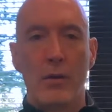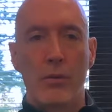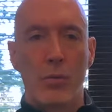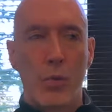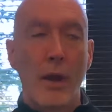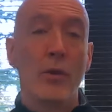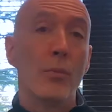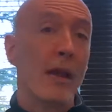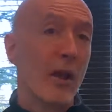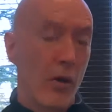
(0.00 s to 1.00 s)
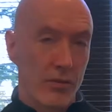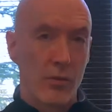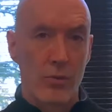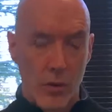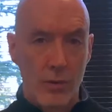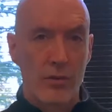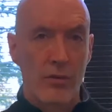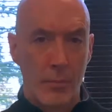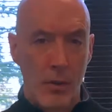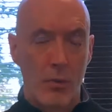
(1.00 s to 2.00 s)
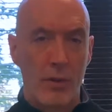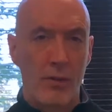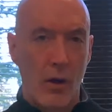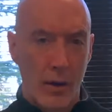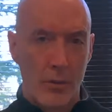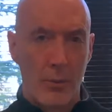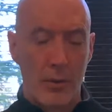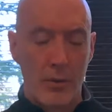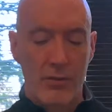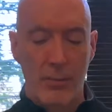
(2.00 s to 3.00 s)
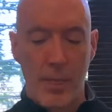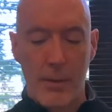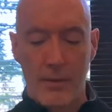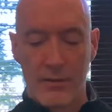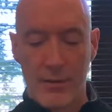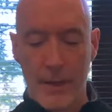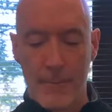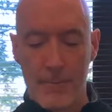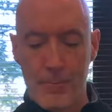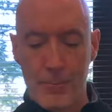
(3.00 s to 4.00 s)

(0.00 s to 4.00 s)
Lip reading: What you may also notice about with audiobooks is that,